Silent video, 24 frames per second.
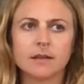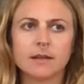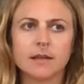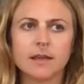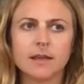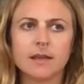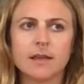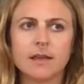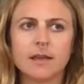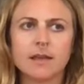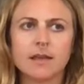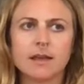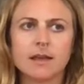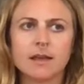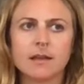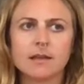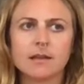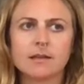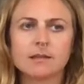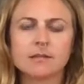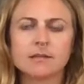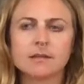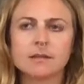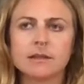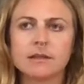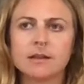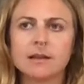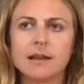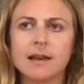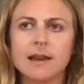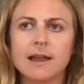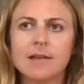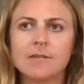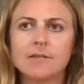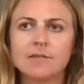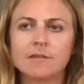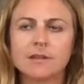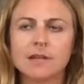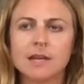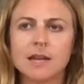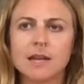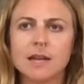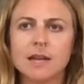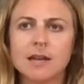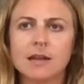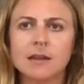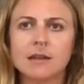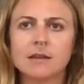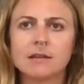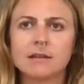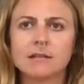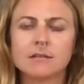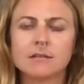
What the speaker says: into the left knee,